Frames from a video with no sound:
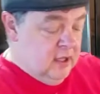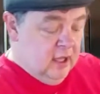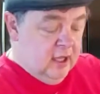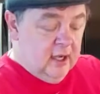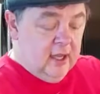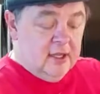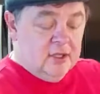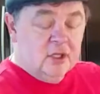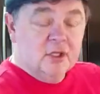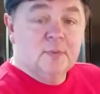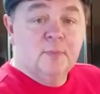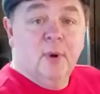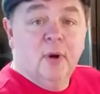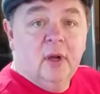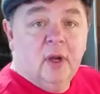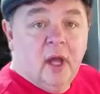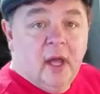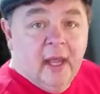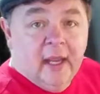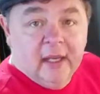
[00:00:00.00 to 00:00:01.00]
and I just
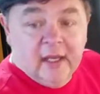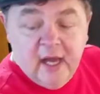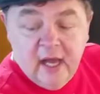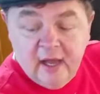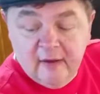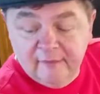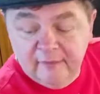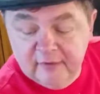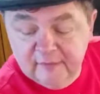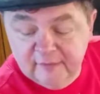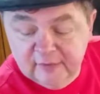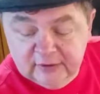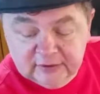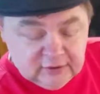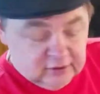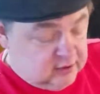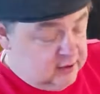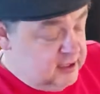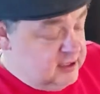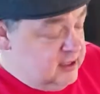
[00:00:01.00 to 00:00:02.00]
put a coffee
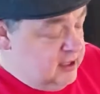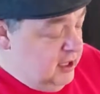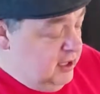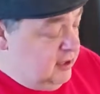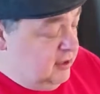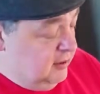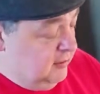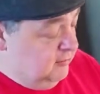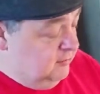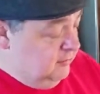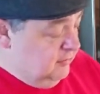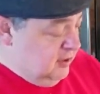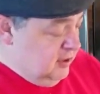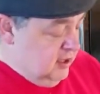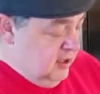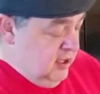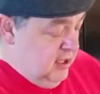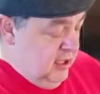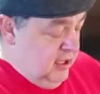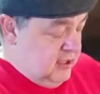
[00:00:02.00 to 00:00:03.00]
filter in there.
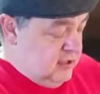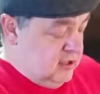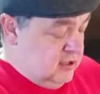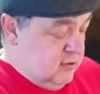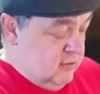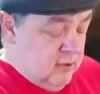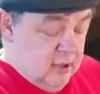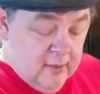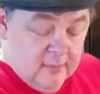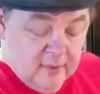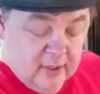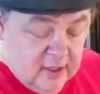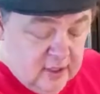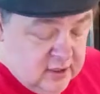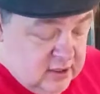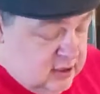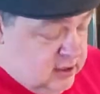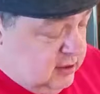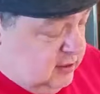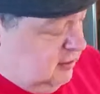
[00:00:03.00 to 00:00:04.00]
And so what I'm going
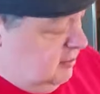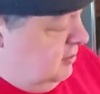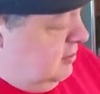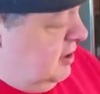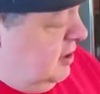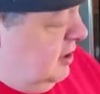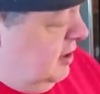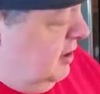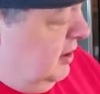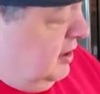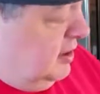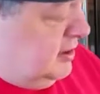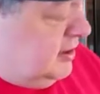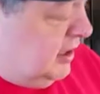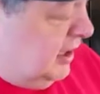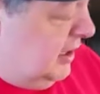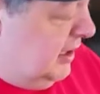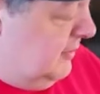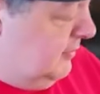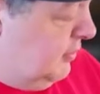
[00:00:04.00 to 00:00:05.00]
to do is
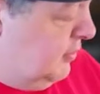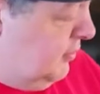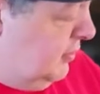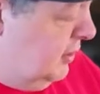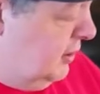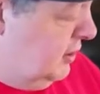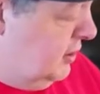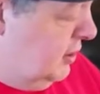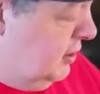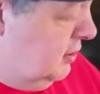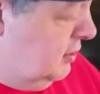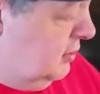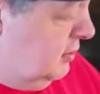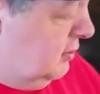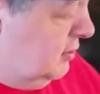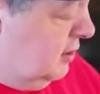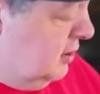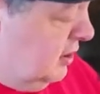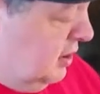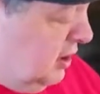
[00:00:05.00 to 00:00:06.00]
I'm going
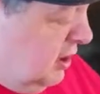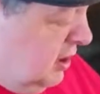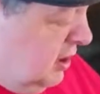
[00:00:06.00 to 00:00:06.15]
to